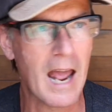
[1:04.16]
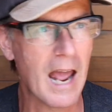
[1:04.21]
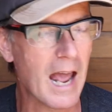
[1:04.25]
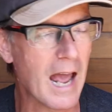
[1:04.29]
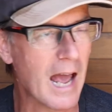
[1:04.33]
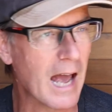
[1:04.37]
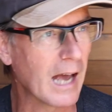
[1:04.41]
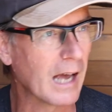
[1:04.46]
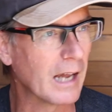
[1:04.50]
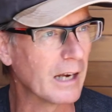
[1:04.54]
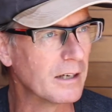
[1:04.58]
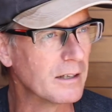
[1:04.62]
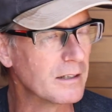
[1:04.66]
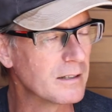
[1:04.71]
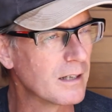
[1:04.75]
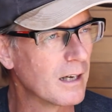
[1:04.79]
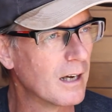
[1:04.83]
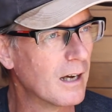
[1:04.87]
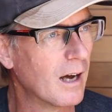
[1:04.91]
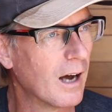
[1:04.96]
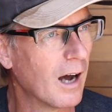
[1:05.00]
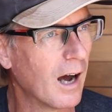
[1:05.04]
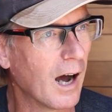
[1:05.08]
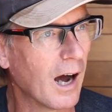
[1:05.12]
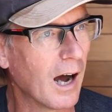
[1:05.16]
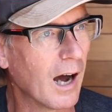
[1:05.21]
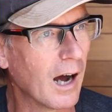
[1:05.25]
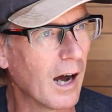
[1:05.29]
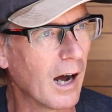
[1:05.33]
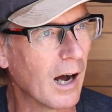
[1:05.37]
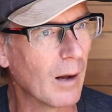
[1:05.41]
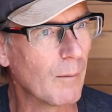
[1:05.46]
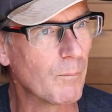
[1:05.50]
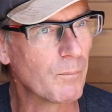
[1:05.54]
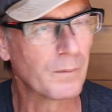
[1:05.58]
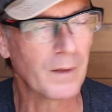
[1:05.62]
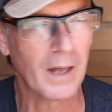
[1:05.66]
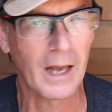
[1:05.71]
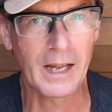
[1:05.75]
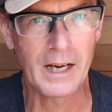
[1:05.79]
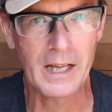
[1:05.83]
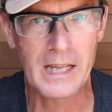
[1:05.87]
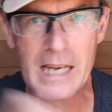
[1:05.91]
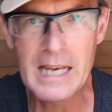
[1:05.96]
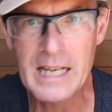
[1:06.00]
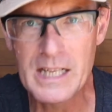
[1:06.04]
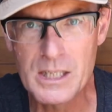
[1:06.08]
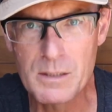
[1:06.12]
and
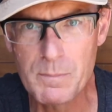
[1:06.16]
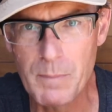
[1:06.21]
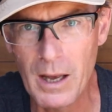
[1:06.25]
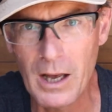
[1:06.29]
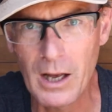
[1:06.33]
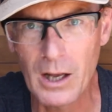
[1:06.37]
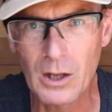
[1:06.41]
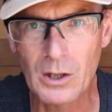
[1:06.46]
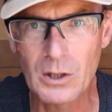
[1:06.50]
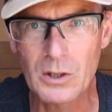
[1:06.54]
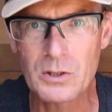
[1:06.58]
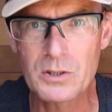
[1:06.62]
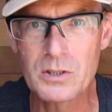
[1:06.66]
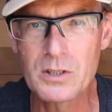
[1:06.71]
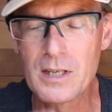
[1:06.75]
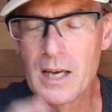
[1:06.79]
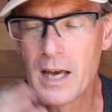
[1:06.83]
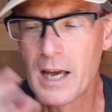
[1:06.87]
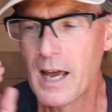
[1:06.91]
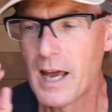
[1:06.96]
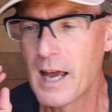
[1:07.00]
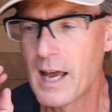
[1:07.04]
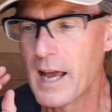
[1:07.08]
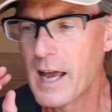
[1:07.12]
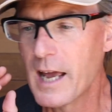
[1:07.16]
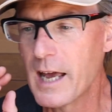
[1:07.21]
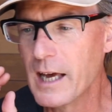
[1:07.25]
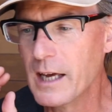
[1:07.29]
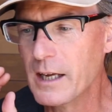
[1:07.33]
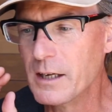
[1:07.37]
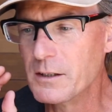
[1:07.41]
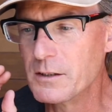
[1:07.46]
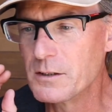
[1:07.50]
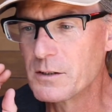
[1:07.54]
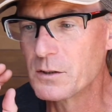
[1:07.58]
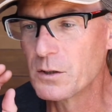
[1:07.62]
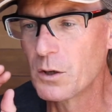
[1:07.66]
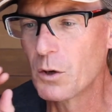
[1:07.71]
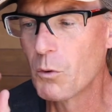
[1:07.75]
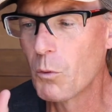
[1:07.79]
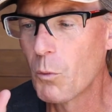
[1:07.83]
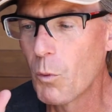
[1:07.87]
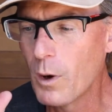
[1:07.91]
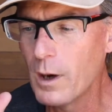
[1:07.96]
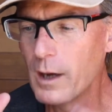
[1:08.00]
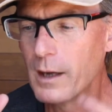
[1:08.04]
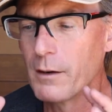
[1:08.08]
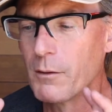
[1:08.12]
heat spells, and so
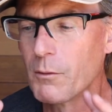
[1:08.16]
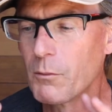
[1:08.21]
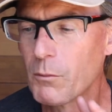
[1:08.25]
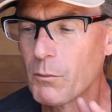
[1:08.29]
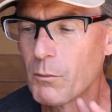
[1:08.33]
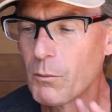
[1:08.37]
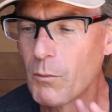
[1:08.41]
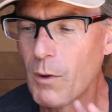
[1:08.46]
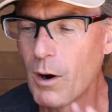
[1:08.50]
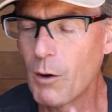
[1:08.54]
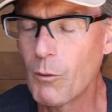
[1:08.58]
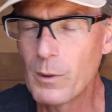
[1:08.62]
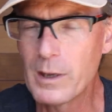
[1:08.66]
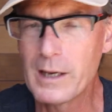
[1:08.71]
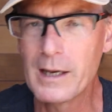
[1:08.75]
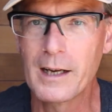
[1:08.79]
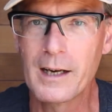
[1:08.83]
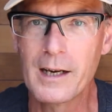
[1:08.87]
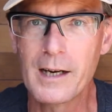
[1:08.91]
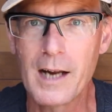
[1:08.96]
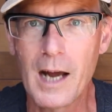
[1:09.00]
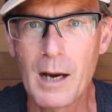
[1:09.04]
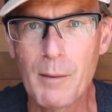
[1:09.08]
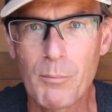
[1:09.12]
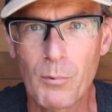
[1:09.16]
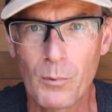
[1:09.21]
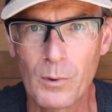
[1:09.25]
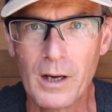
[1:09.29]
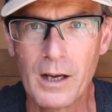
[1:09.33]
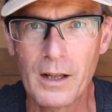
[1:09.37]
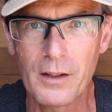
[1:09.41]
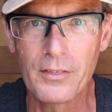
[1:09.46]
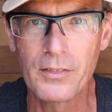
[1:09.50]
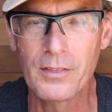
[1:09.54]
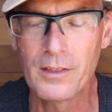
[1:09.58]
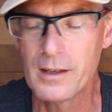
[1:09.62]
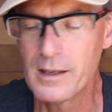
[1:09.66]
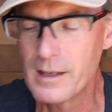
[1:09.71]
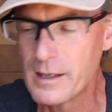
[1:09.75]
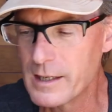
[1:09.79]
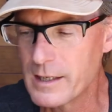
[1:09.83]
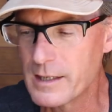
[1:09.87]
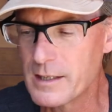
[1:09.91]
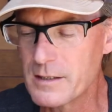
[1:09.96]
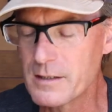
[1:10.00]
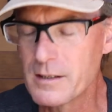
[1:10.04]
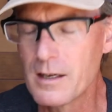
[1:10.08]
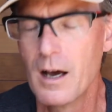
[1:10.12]
what we ended up with
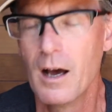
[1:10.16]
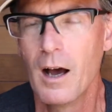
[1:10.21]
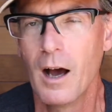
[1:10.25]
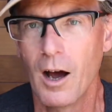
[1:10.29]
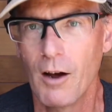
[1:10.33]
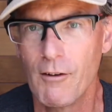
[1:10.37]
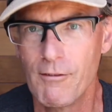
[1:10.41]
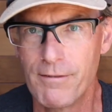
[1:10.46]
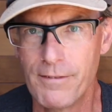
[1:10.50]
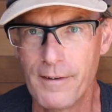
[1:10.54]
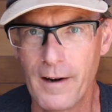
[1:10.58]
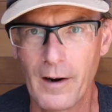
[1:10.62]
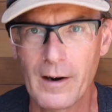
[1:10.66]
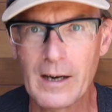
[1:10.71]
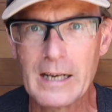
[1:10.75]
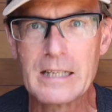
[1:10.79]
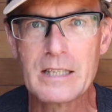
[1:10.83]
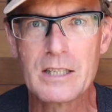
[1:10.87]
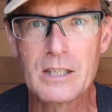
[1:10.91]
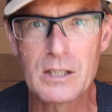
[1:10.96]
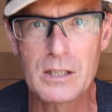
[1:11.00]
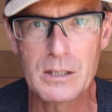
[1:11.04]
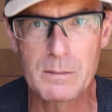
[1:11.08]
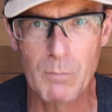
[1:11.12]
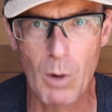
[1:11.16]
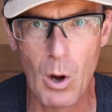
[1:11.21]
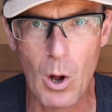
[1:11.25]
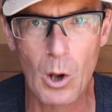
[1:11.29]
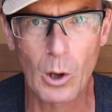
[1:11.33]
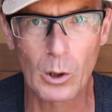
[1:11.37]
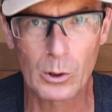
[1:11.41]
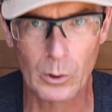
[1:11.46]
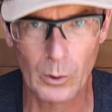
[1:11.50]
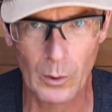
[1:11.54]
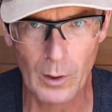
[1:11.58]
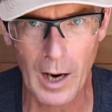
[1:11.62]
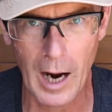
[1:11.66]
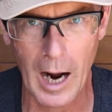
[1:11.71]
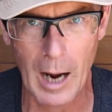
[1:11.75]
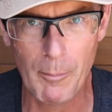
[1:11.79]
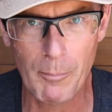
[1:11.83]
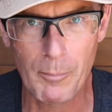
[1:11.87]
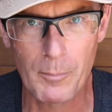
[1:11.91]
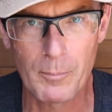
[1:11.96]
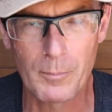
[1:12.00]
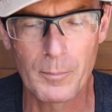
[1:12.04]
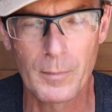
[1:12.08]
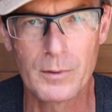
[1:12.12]
is a very small
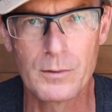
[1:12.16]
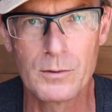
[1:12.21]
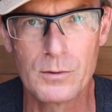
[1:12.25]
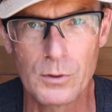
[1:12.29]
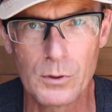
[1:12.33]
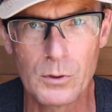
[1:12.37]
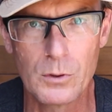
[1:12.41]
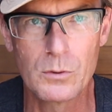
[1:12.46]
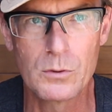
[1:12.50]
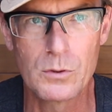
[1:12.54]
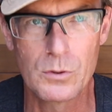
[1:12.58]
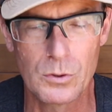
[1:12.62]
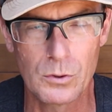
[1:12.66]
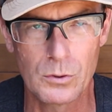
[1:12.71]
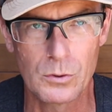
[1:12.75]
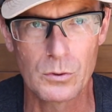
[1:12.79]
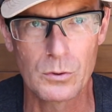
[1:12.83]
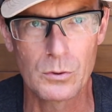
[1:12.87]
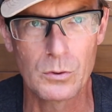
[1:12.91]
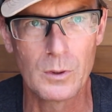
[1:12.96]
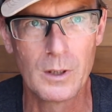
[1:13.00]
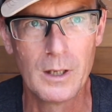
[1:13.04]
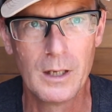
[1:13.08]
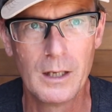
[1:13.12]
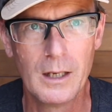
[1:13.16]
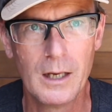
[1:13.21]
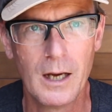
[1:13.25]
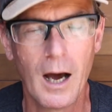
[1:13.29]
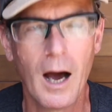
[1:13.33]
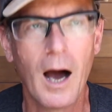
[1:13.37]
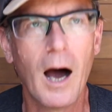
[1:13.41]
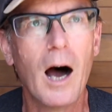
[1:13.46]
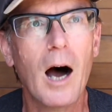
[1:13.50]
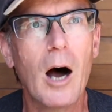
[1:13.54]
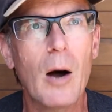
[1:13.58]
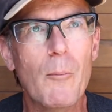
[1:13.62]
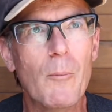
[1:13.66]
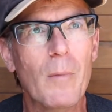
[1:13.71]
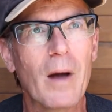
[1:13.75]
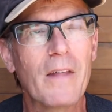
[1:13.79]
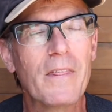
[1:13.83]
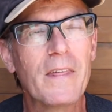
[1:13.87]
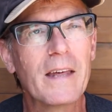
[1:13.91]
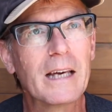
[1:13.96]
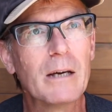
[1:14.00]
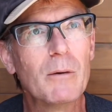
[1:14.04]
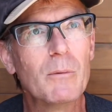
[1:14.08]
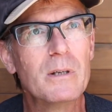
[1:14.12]
crop due to I
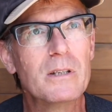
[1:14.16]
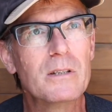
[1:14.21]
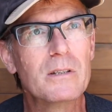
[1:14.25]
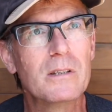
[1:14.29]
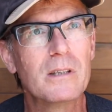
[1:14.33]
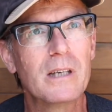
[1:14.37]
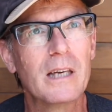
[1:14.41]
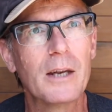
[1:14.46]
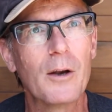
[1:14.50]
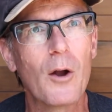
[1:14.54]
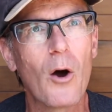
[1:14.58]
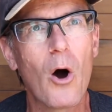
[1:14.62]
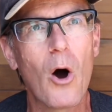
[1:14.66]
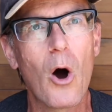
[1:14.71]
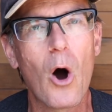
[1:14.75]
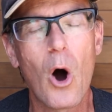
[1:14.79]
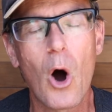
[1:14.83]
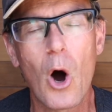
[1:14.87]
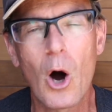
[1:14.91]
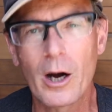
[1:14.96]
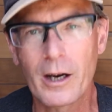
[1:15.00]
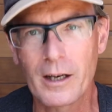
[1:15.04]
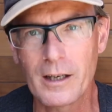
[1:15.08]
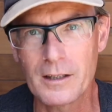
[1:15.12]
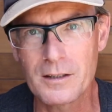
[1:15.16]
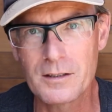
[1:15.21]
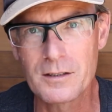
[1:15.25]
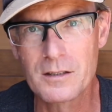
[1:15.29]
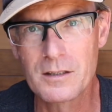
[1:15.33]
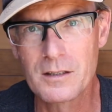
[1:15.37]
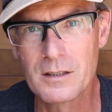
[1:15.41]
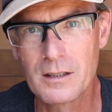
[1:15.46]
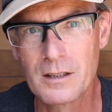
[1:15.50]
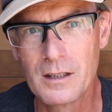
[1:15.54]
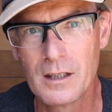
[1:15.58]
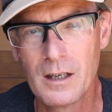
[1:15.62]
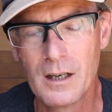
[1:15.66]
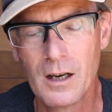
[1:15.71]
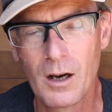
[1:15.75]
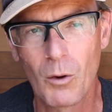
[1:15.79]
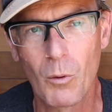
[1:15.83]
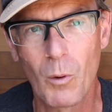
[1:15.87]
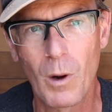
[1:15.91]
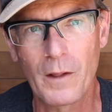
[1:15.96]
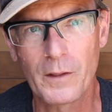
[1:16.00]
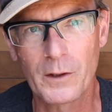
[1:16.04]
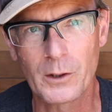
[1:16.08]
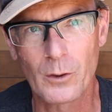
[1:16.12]
think it was in August
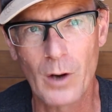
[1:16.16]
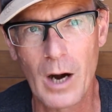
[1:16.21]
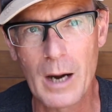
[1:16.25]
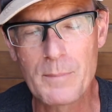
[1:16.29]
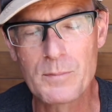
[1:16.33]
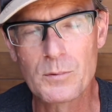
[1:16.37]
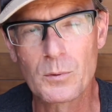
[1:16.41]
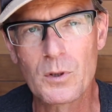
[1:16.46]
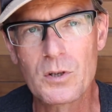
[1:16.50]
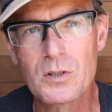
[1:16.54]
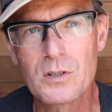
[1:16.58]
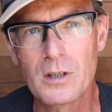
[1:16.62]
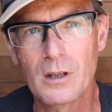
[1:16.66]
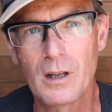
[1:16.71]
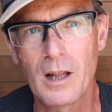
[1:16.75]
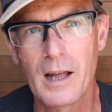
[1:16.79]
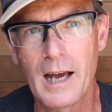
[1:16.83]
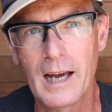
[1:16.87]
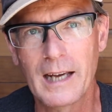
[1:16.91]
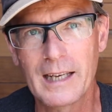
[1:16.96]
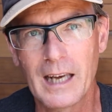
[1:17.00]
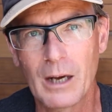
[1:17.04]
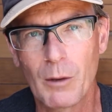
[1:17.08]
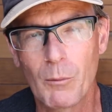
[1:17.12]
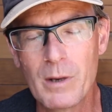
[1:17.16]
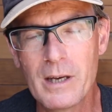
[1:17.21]
while the grapes were still hanging.